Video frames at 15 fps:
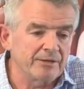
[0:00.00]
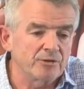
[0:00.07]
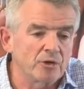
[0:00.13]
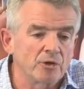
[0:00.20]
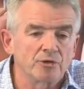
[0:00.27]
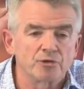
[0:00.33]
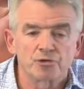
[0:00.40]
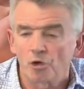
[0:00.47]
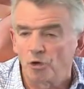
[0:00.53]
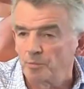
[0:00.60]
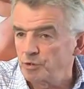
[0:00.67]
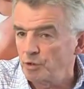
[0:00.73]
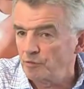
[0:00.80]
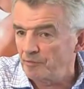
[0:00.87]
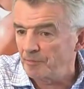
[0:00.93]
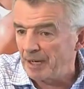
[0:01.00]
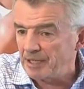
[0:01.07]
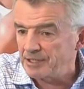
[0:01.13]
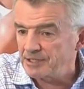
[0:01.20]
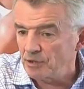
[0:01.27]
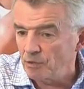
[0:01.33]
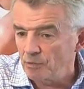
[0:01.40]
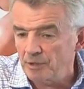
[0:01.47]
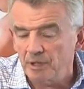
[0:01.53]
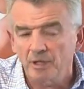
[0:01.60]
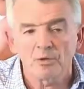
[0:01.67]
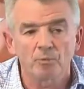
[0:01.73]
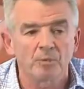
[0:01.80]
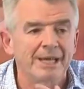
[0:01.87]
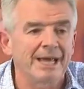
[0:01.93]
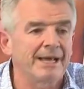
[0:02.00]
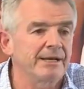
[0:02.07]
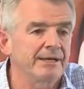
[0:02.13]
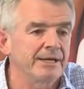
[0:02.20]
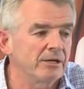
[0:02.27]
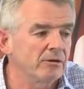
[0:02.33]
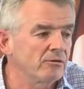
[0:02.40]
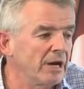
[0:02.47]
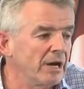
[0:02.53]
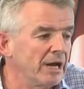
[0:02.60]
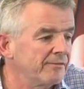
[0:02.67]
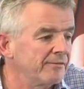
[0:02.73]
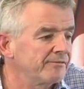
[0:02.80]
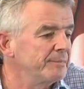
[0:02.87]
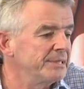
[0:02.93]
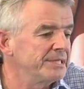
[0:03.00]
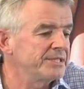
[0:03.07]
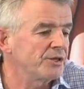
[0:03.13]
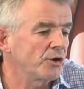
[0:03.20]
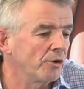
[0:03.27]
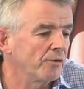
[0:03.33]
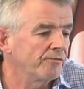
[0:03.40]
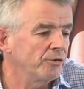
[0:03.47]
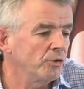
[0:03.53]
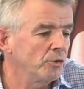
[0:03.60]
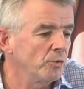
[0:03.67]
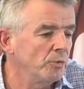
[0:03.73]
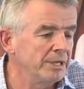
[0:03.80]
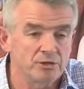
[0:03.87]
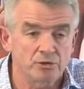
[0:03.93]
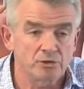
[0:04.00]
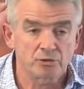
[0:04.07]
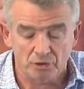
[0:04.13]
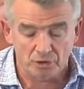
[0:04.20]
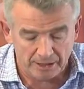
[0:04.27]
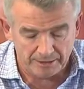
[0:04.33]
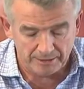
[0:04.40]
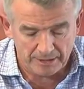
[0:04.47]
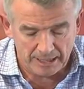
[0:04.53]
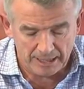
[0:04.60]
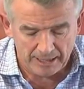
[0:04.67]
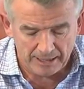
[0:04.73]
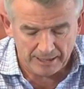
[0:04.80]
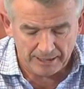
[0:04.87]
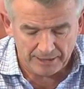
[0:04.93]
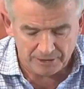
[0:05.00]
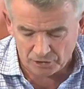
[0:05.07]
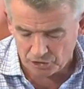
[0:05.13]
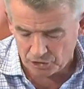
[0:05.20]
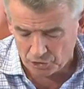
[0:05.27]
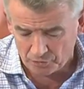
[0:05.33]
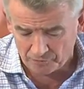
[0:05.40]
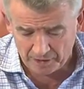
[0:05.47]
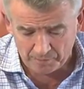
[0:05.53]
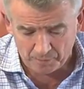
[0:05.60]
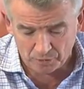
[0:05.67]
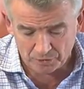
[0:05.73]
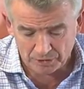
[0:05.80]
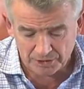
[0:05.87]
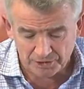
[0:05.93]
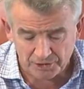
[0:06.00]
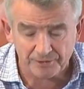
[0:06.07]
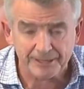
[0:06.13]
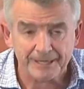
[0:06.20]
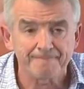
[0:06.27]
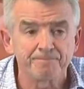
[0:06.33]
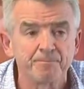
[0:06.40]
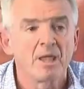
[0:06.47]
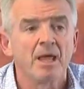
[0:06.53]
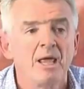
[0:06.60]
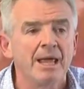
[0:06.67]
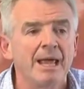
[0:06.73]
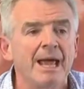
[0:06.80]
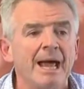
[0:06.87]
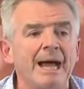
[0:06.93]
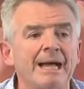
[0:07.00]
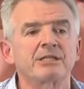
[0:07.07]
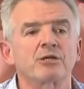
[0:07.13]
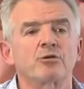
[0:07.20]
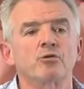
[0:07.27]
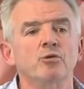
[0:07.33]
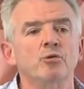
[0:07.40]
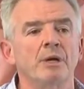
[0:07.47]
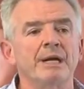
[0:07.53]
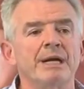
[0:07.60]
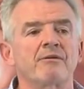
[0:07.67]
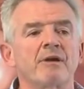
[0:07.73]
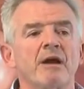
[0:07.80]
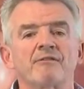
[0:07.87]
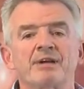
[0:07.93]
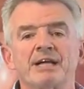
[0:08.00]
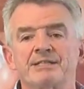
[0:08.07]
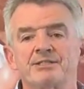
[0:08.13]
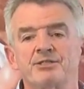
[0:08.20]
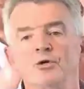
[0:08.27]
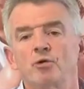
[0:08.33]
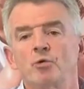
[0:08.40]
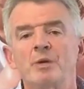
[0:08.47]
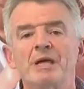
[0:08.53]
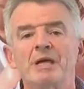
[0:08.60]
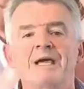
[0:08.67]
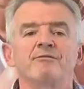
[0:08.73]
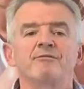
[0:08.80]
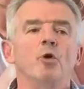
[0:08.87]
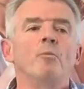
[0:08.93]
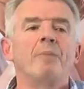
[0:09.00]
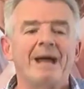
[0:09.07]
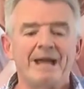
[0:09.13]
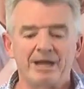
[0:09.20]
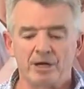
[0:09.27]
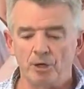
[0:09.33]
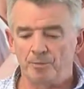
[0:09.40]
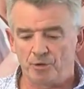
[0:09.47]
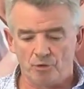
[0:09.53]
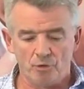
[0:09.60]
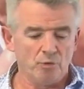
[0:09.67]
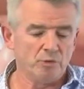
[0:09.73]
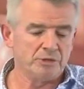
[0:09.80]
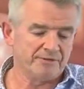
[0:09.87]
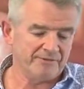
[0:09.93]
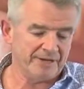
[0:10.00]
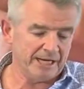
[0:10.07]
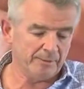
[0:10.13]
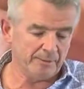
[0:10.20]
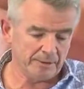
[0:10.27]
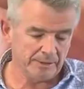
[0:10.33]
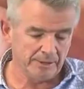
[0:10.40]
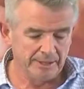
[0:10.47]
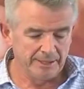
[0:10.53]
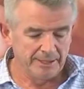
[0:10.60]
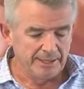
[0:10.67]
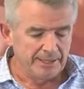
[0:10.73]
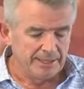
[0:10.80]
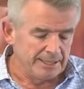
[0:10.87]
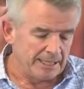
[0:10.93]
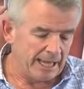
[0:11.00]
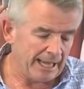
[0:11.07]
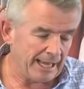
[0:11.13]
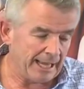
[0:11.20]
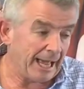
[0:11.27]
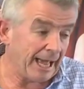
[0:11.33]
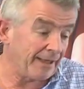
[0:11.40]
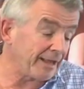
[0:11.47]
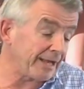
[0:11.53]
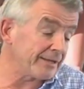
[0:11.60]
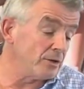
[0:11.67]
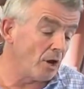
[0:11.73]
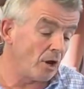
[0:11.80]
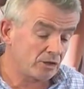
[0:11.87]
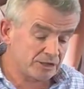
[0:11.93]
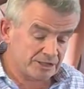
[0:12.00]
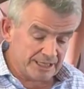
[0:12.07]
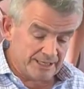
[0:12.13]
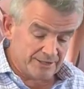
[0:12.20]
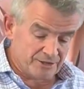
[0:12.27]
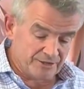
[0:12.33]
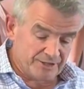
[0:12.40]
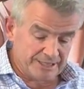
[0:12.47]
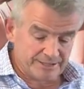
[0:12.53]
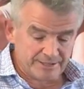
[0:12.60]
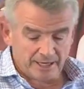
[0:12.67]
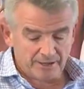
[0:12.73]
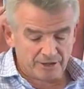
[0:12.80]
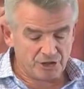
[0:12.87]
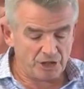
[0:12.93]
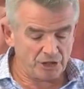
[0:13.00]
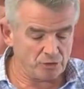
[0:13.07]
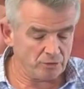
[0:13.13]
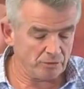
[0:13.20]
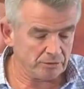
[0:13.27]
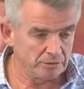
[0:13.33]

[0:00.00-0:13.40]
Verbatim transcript: of thunderstorms over Barcelona. We had an aircraft missed a curfew in, Dussel in uh, Dusseldorf Airport on Sunday as a crew, an aircraft gets stuck, we have no backup crews available, uh, and that knocks into the entire schedule.